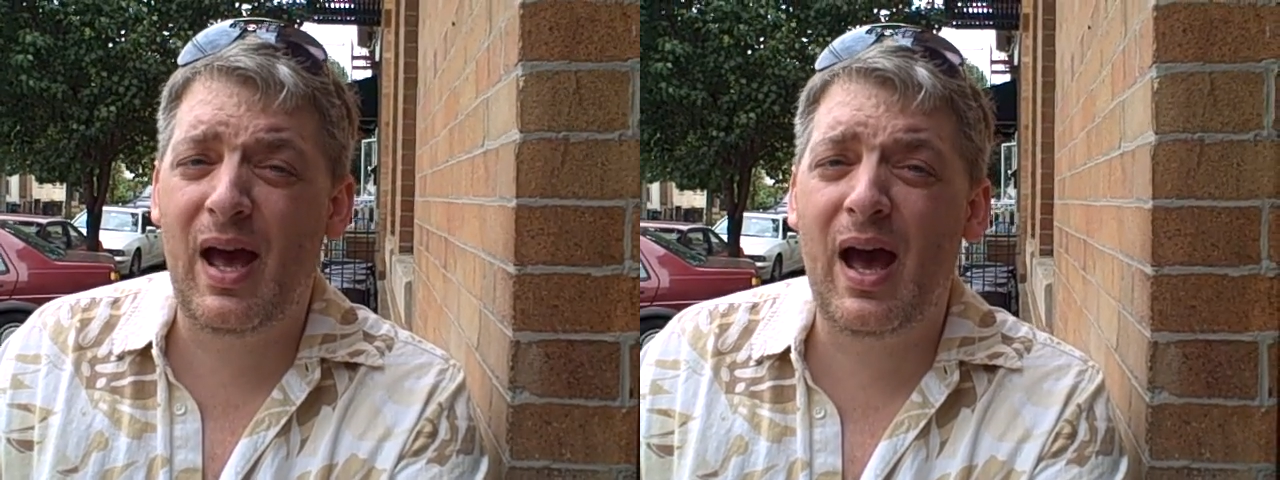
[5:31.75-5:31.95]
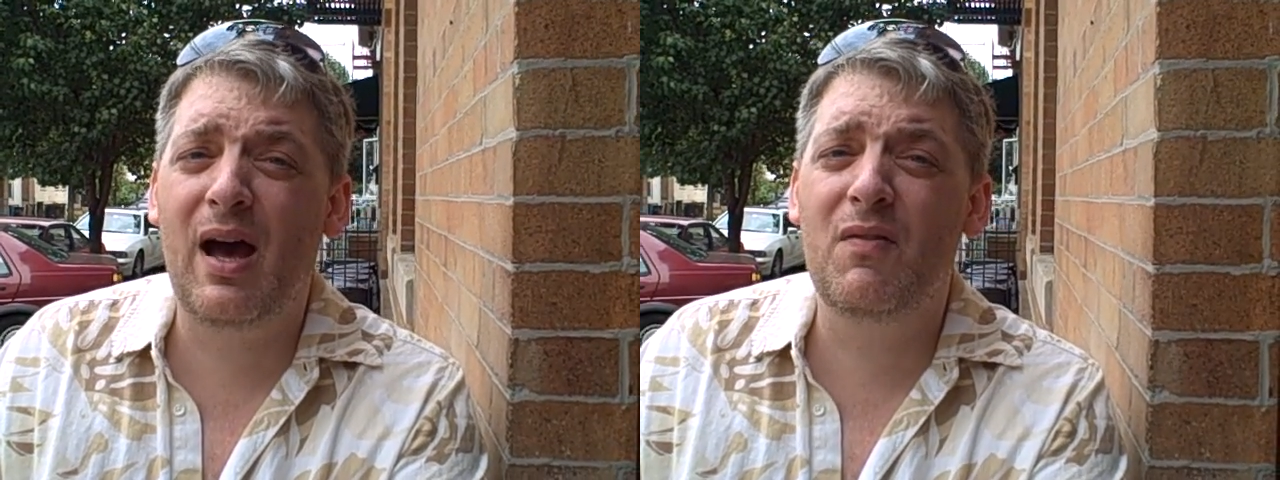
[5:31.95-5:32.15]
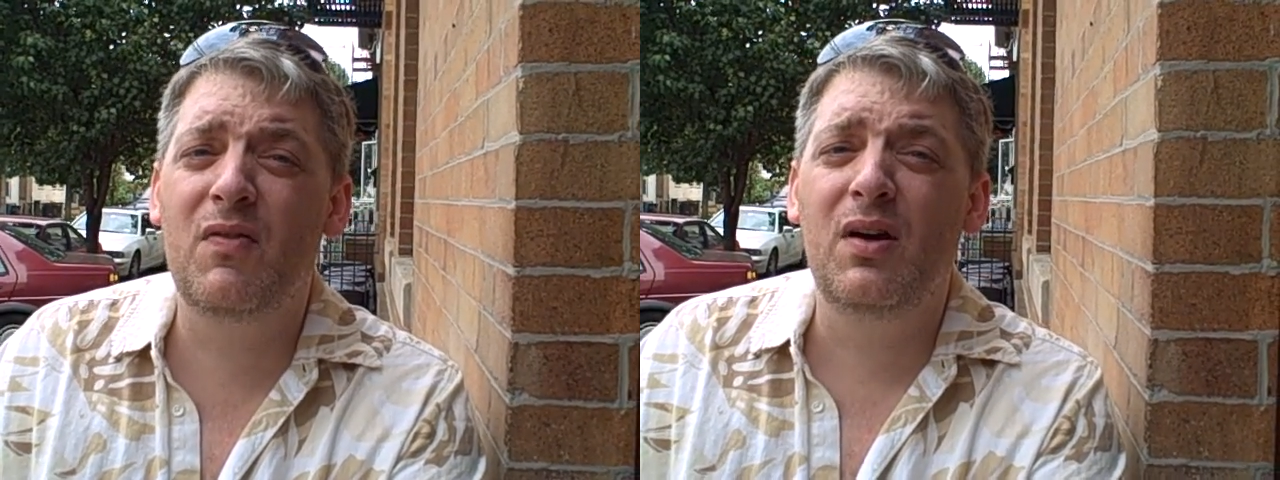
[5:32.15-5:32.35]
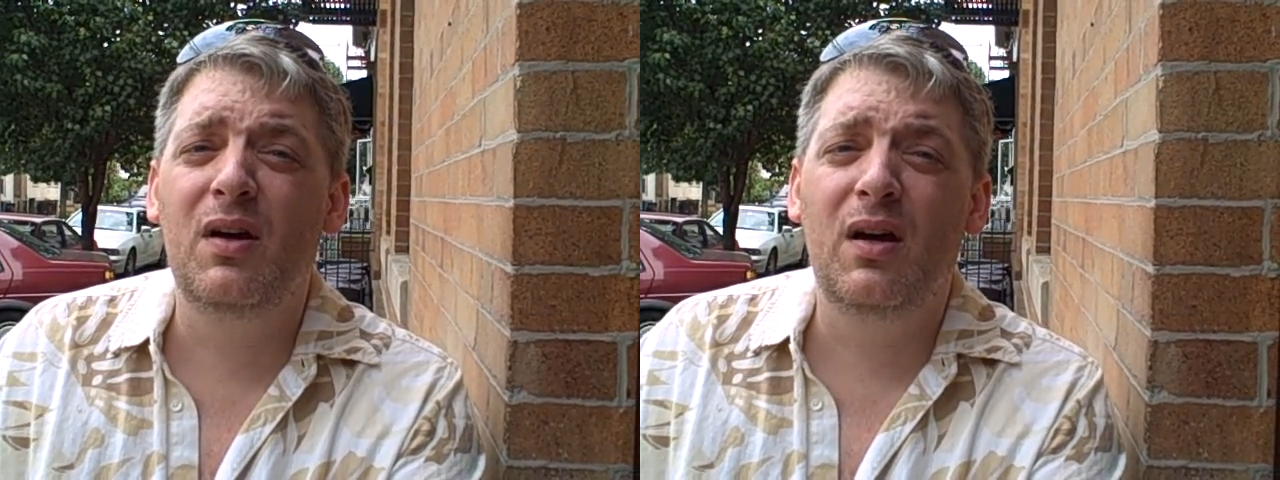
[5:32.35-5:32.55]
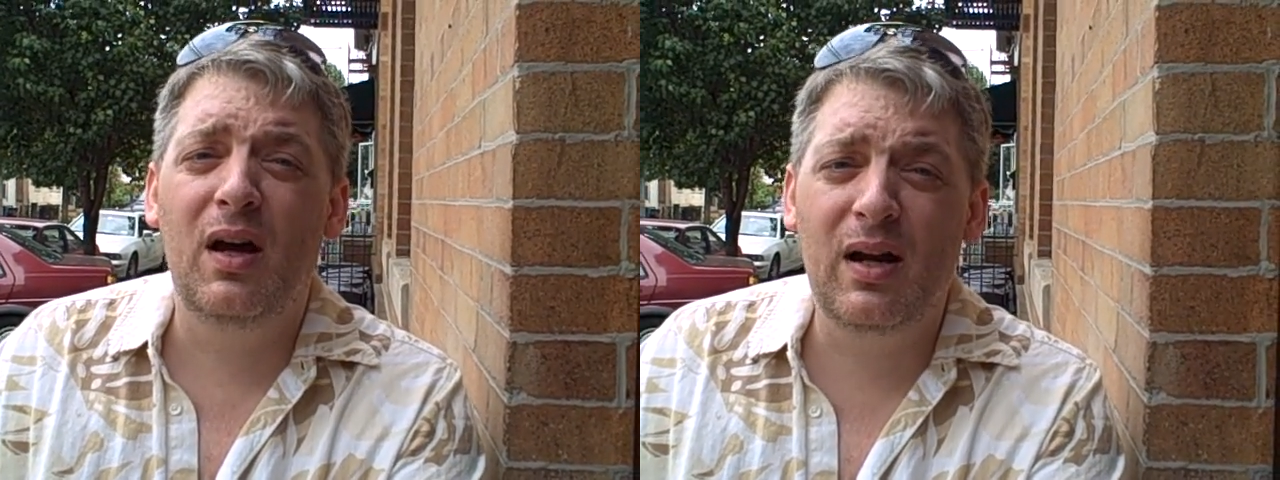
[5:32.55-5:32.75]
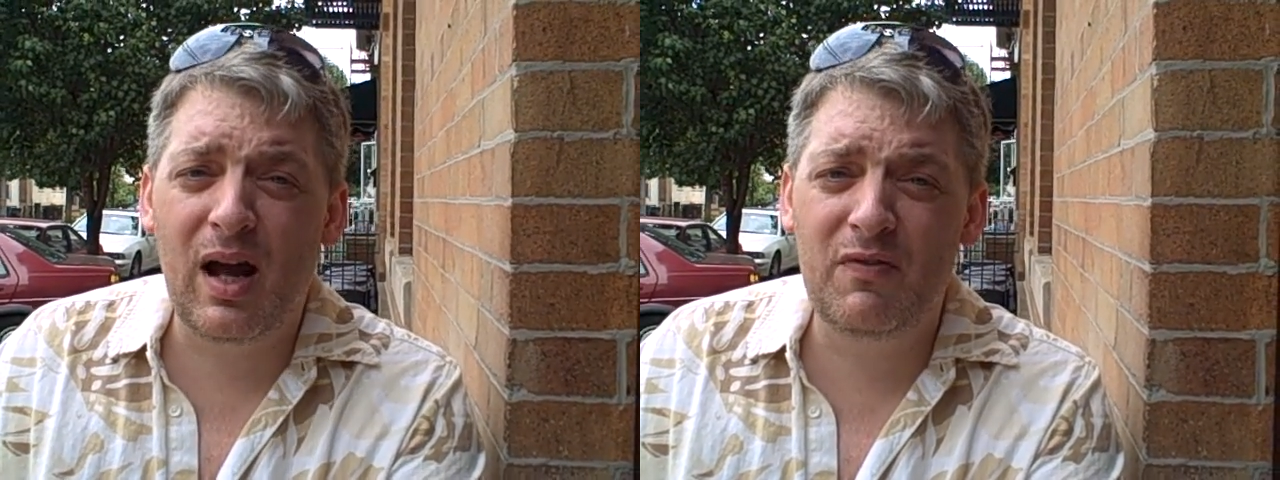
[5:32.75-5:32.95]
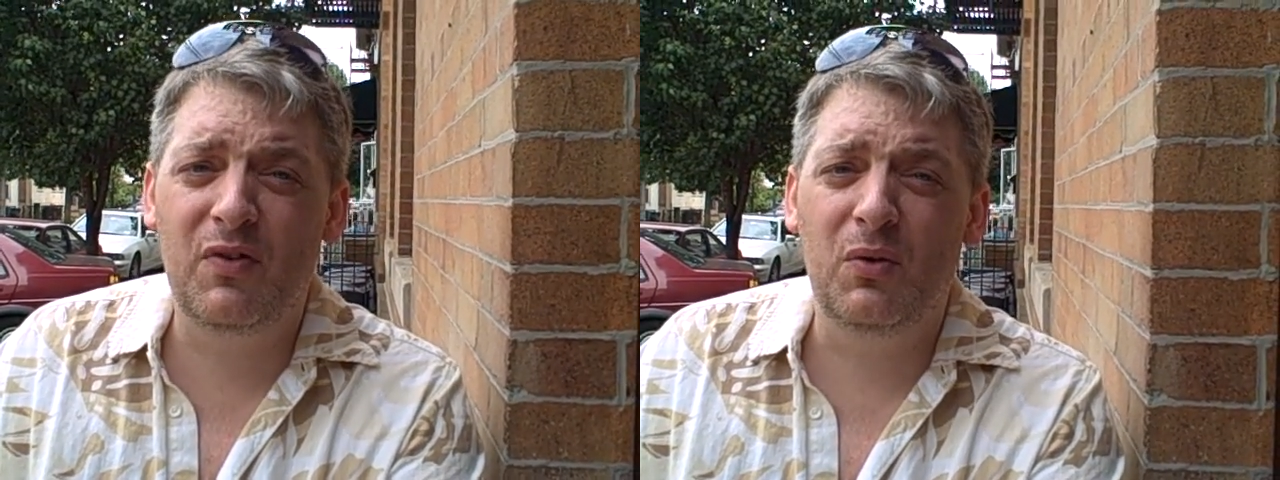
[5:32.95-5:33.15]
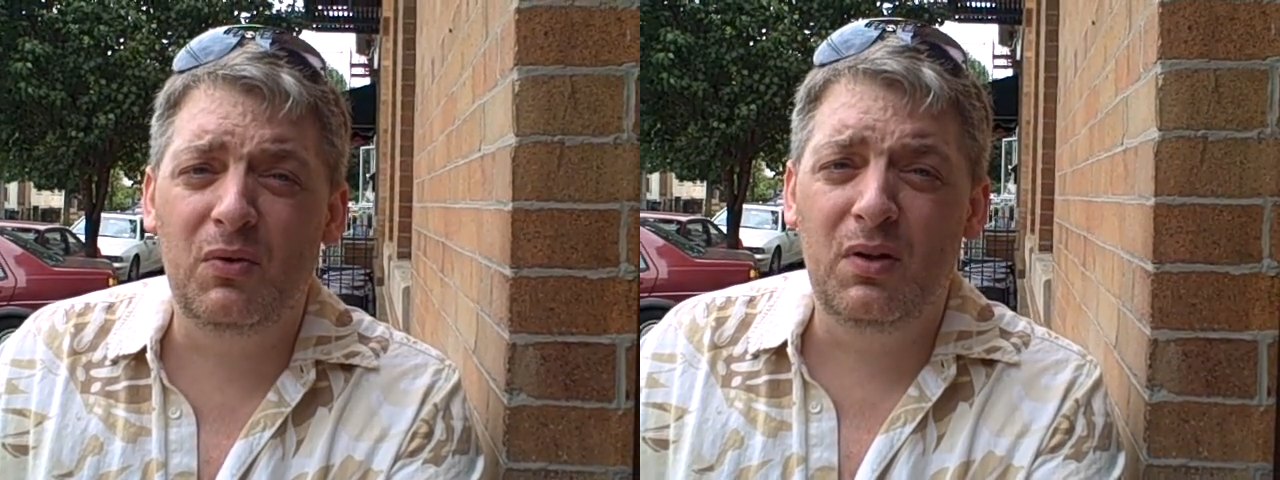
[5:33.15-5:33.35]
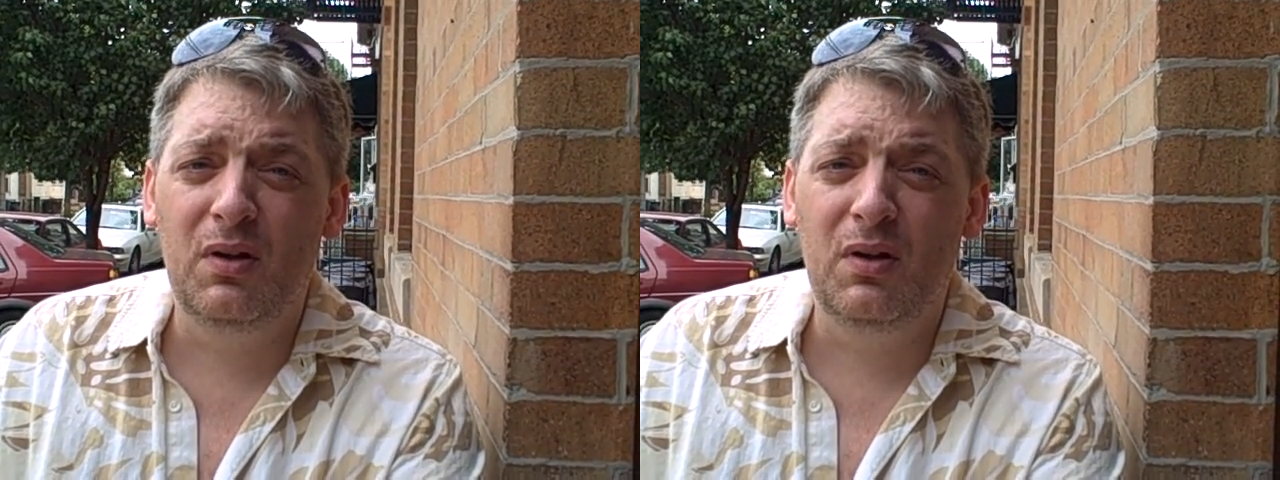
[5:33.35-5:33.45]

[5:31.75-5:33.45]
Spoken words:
have an iPhone.